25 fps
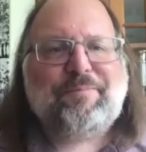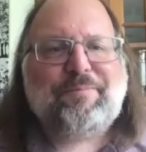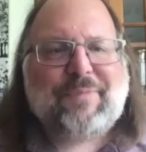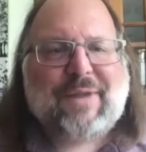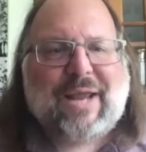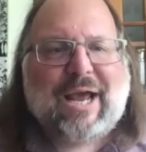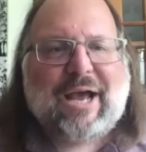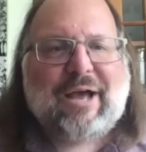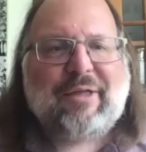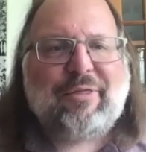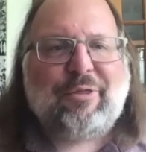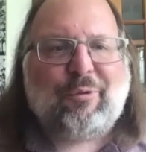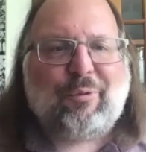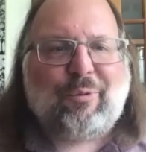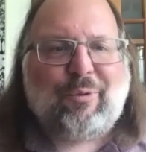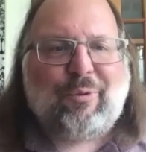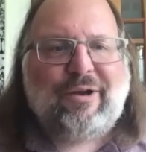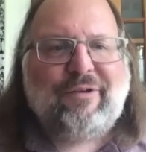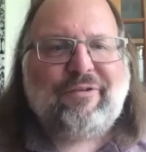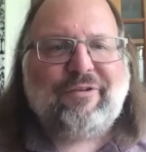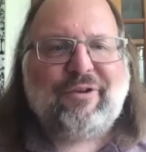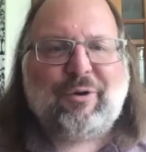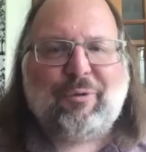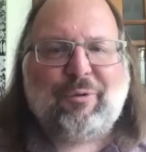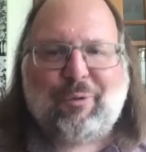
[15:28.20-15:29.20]
And the
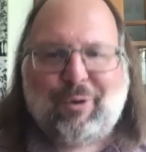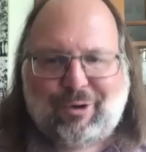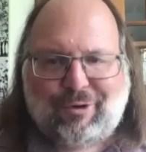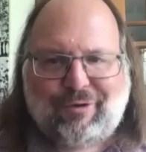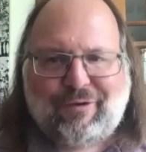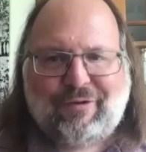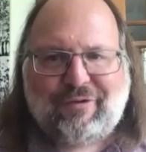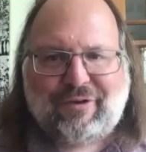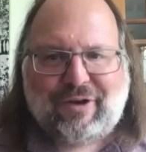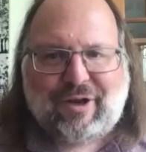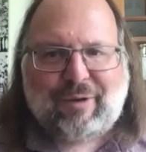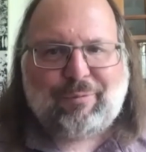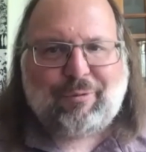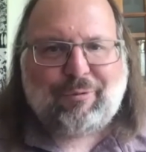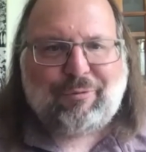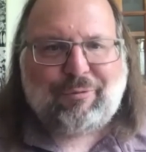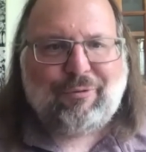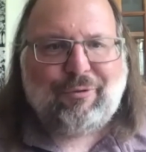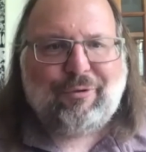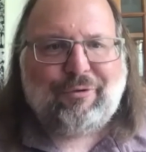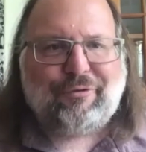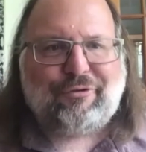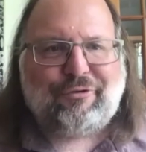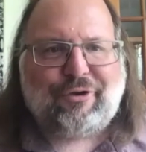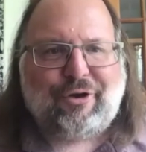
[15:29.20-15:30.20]
reason it worked as an April
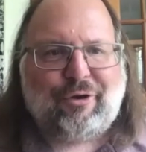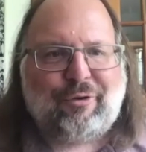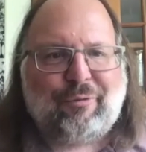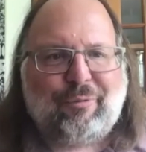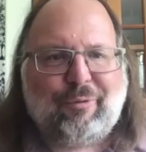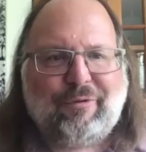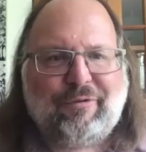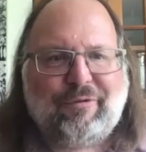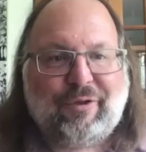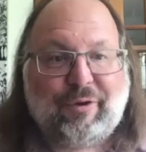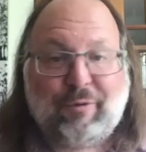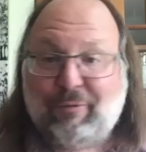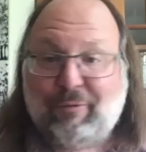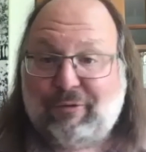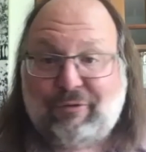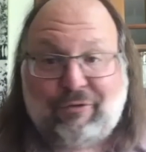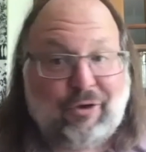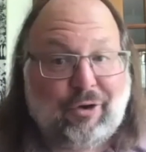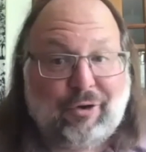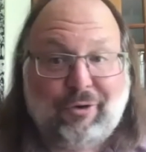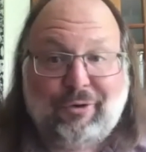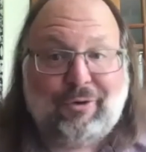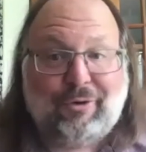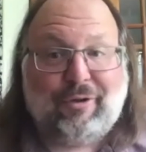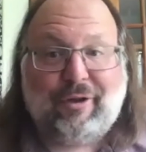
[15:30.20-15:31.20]
Fool's joke was that it was
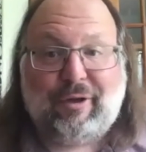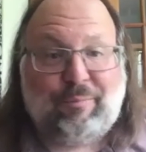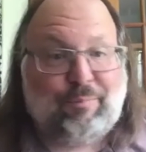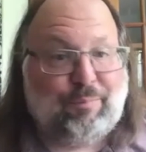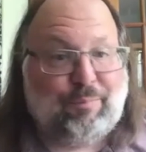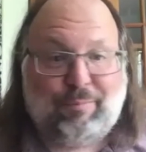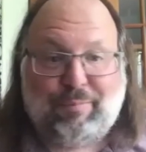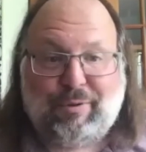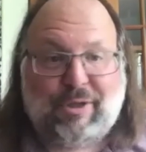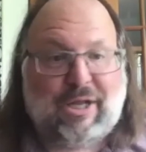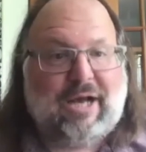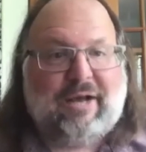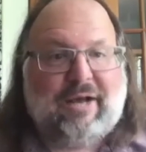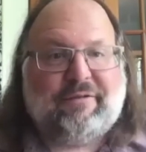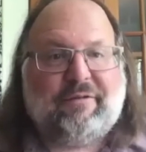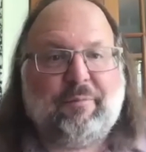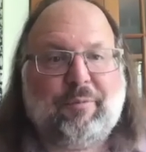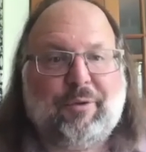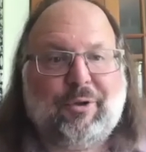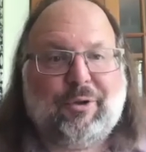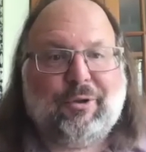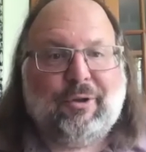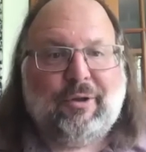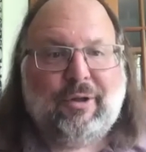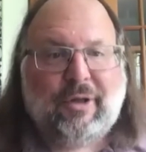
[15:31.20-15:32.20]
totally
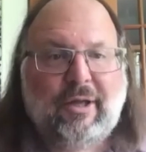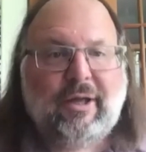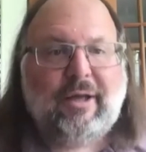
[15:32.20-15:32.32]
plausible.